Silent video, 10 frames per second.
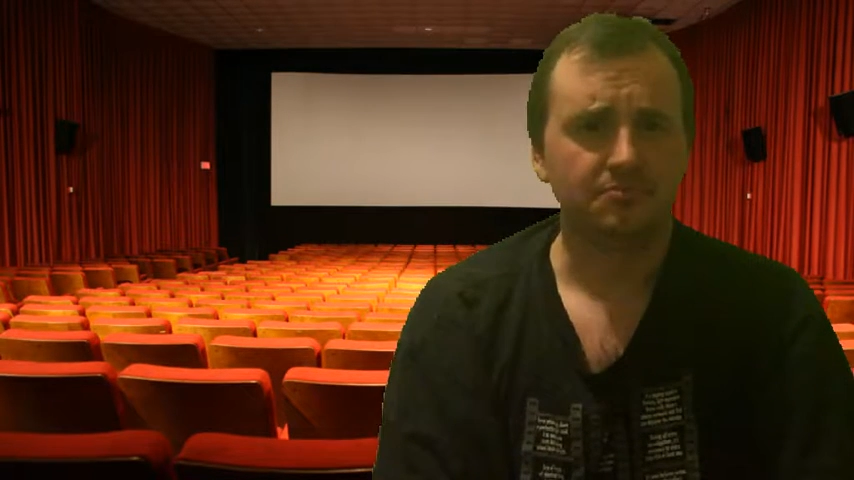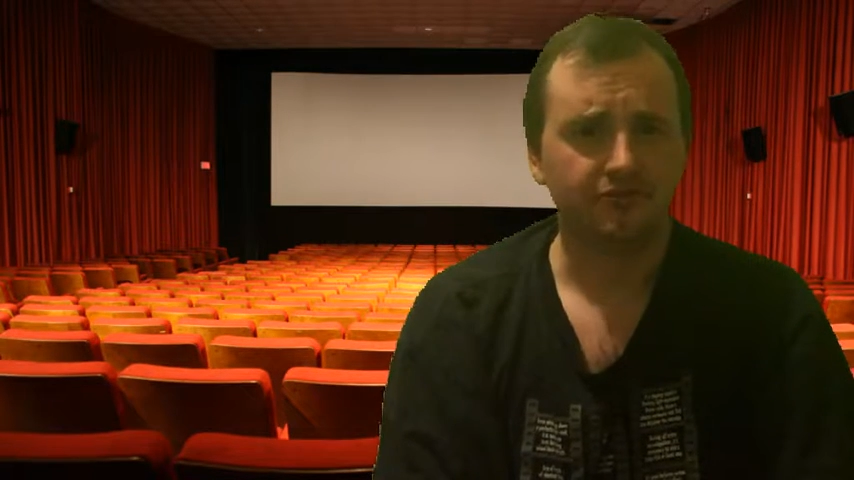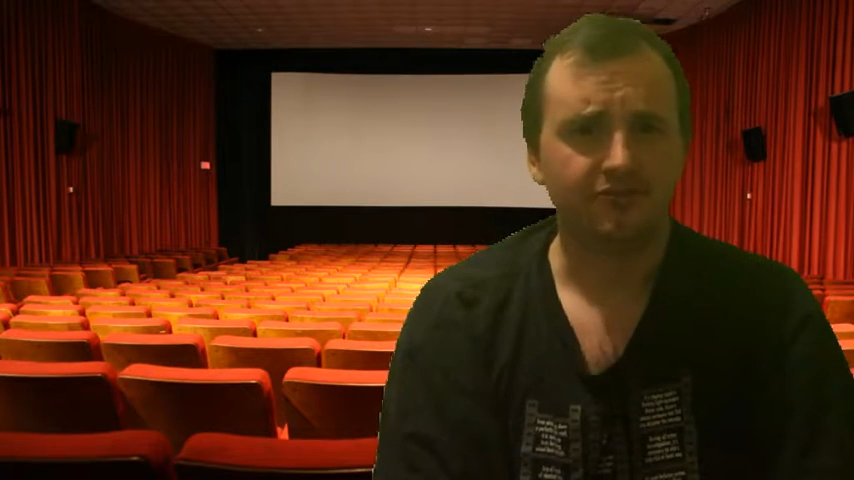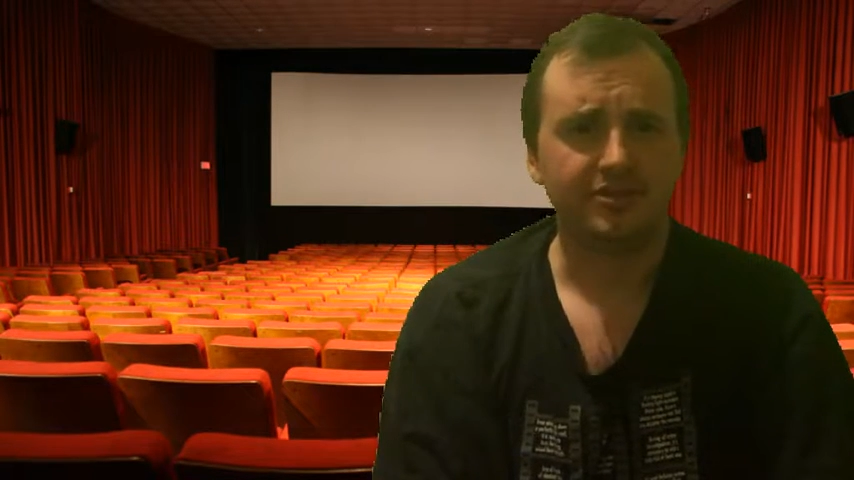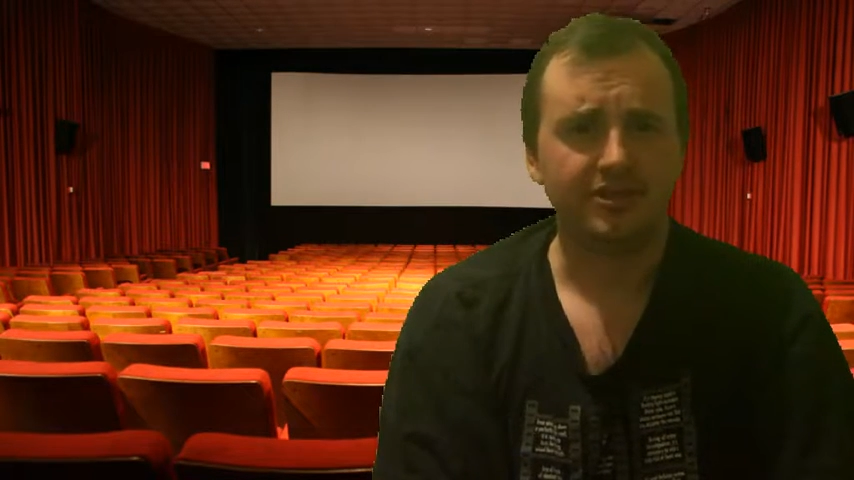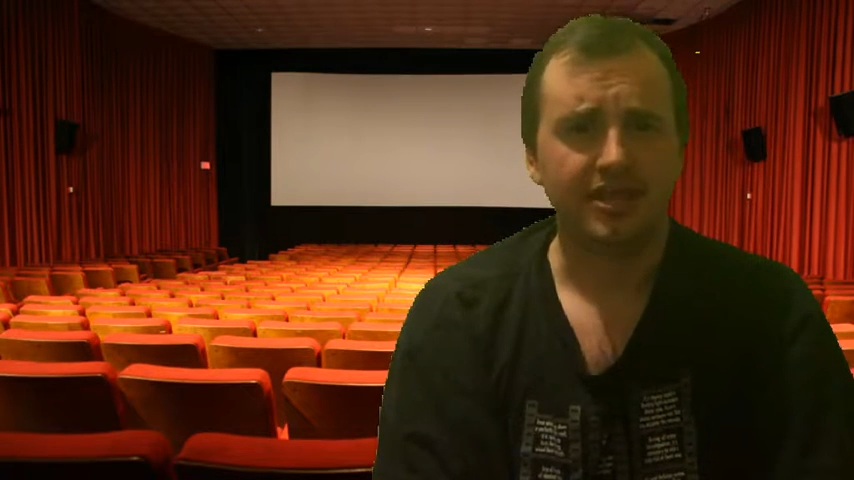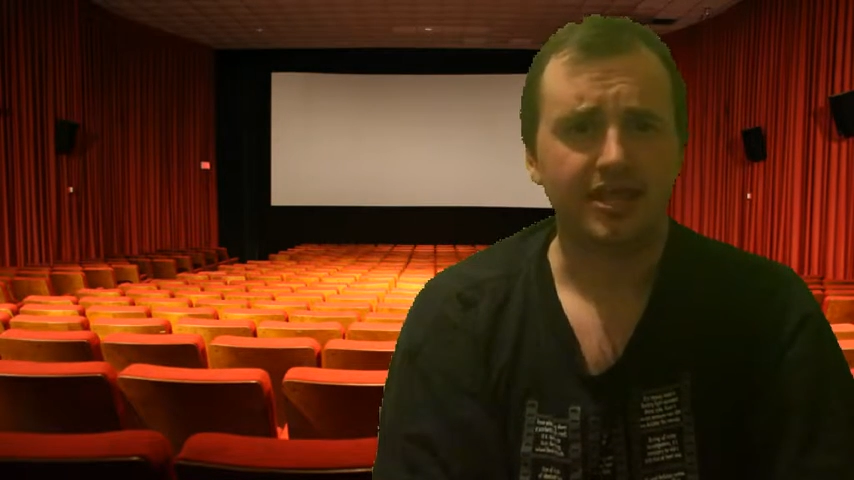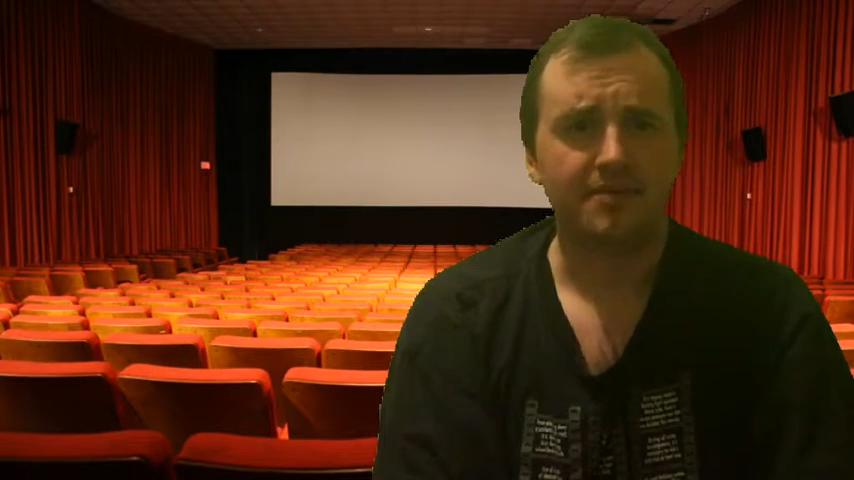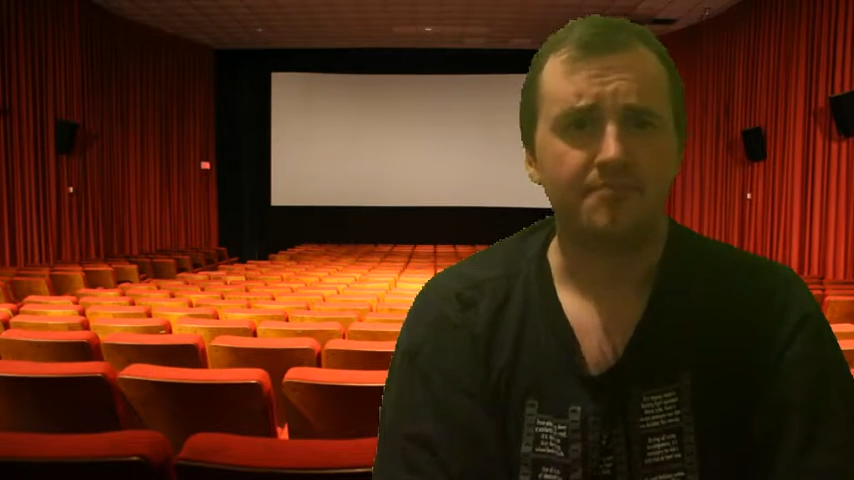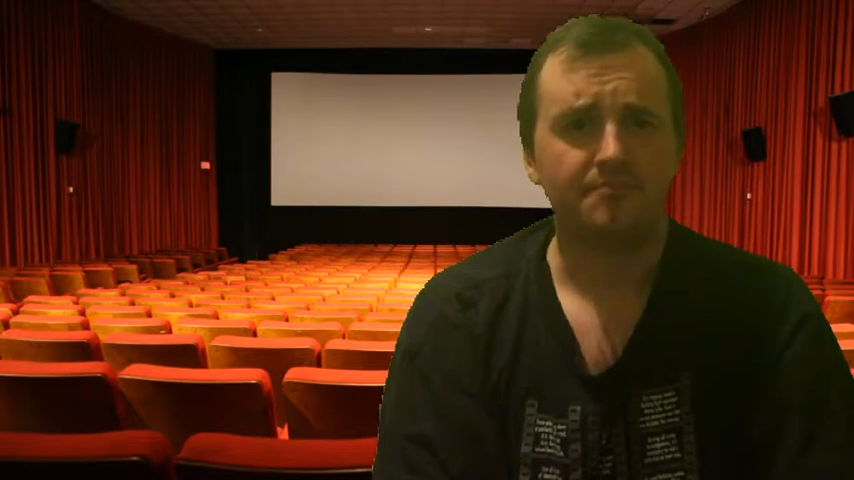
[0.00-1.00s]
movie
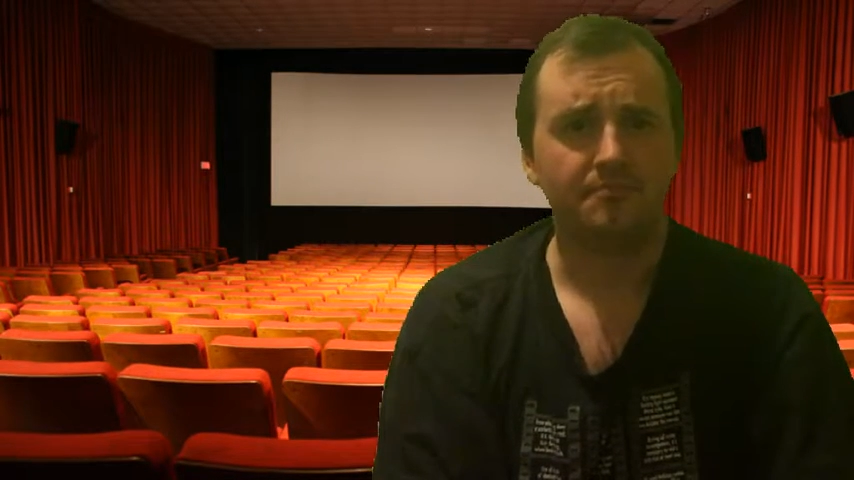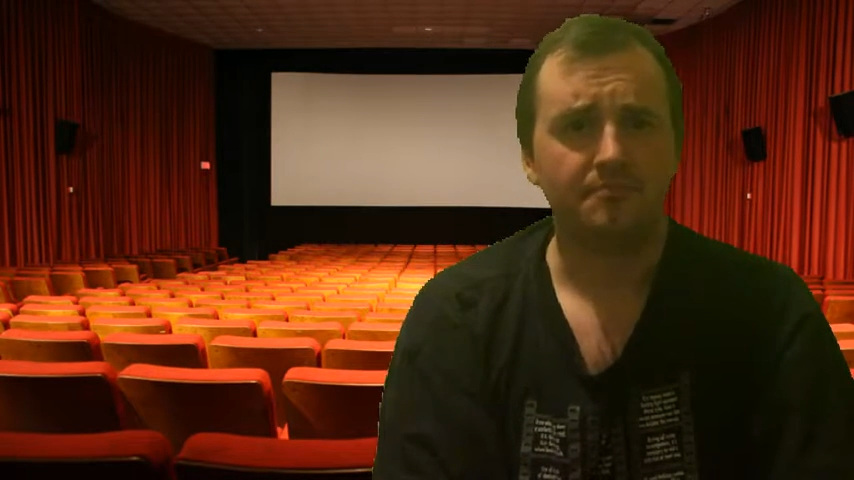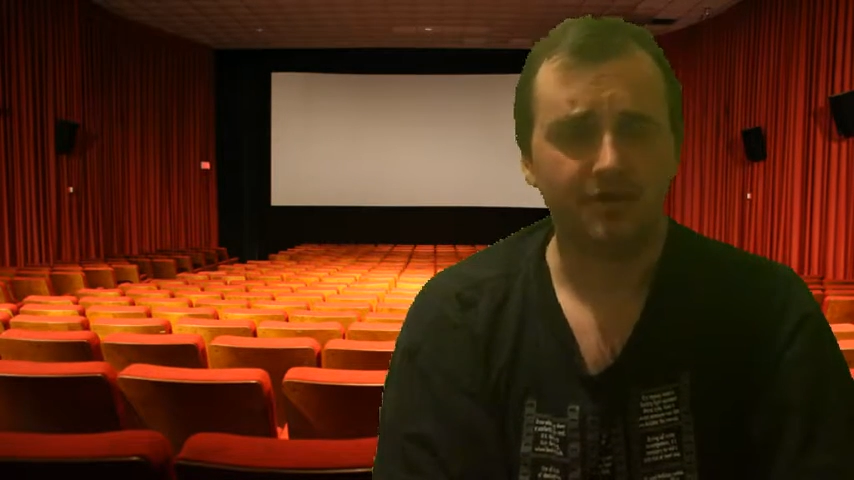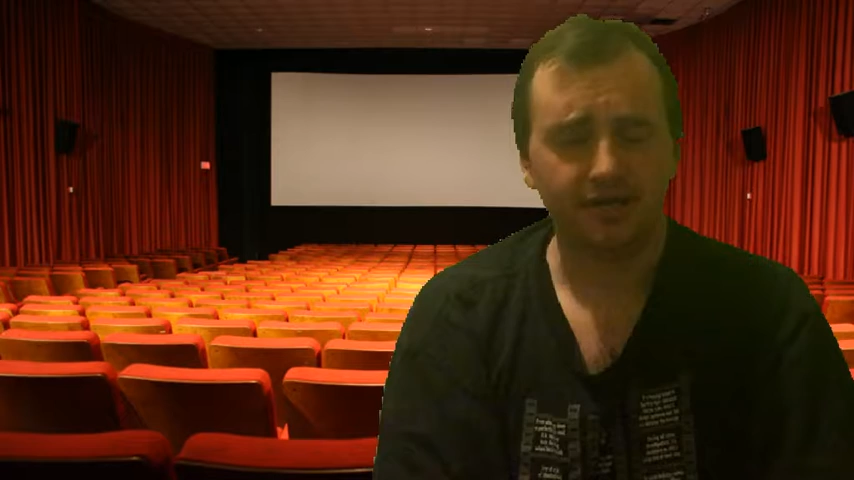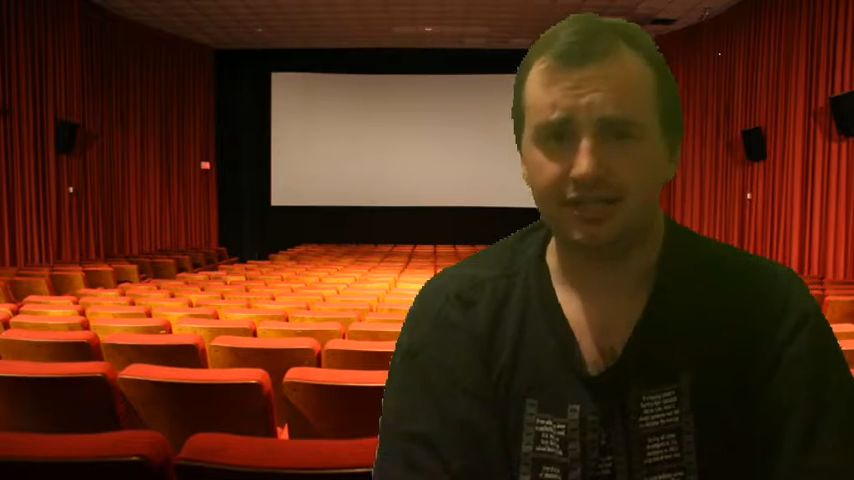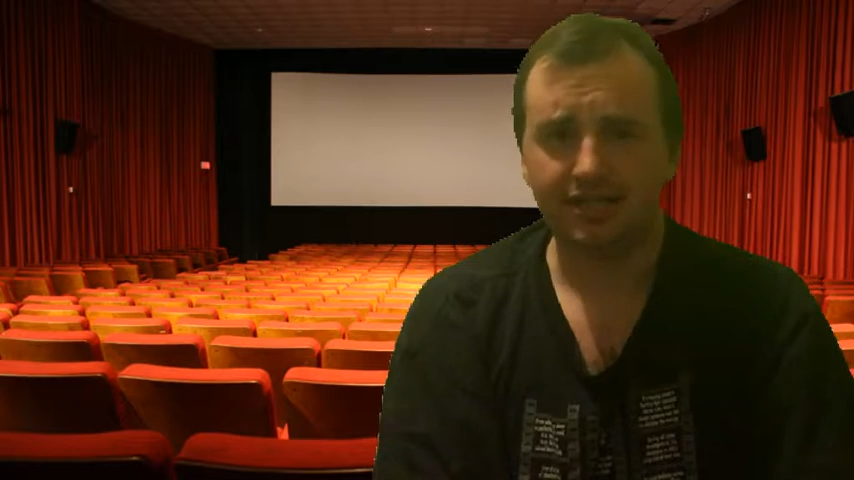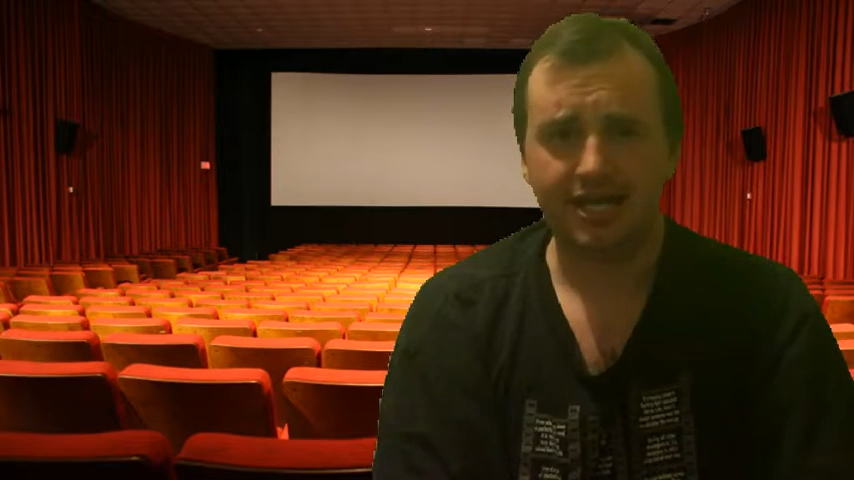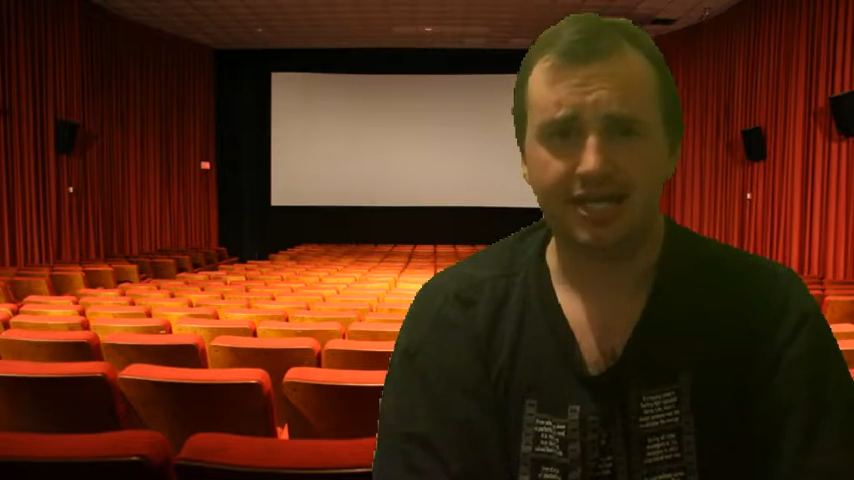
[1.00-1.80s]
that barely